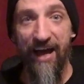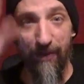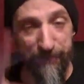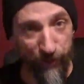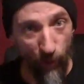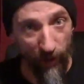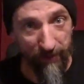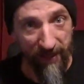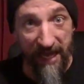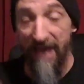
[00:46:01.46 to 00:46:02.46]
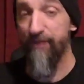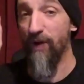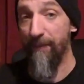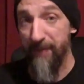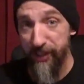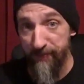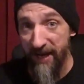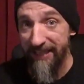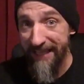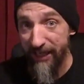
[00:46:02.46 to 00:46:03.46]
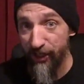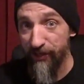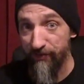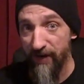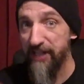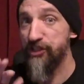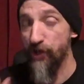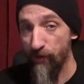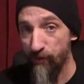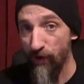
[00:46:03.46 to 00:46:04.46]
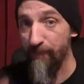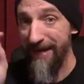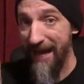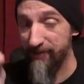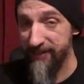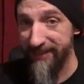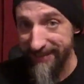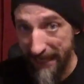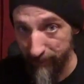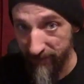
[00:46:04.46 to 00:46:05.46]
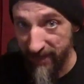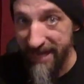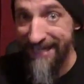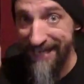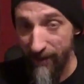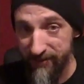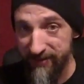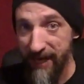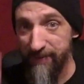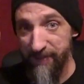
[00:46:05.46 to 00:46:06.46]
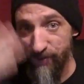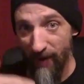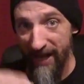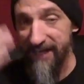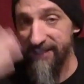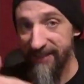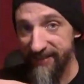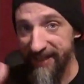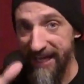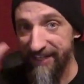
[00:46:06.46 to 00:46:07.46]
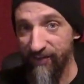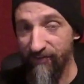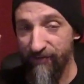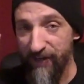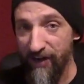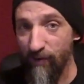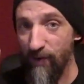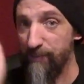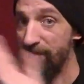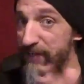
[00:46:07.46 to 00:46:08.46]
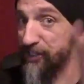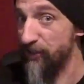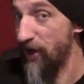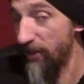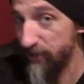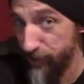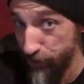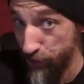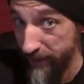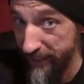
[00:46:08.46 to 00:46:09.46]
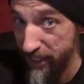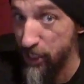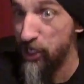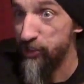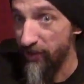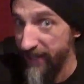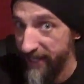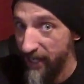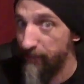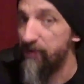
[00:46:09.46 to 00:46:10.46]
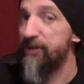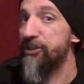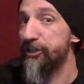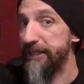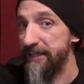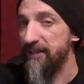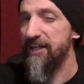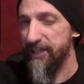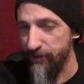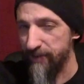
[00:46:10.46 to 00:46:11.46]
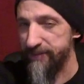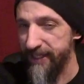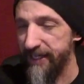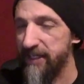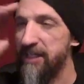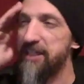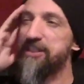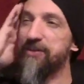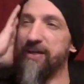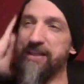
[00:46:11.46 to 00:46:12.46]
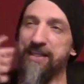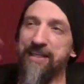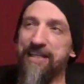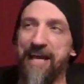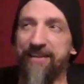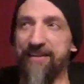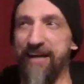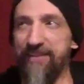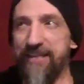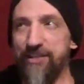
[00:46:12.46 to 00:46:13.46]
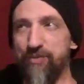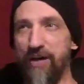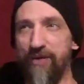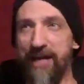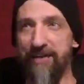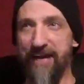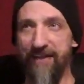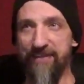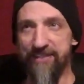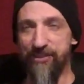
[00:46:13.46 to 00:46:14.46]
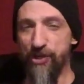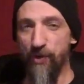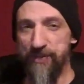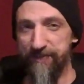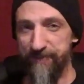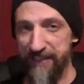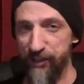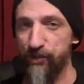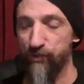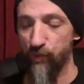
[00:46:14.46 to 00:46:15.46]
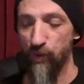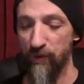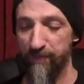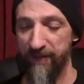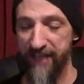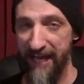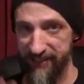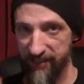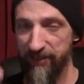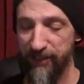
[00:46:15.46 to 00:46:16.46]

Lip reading: absorb. If you want to bitch about it later to your friends, go for it, but now is not the time. Now is the time to be quiet and listen and figure out what professional authors are doing so that they can help you on your journey. You know what I'm saying? So I think, yeah, I think that's why we kind of have this no defense rule, but ask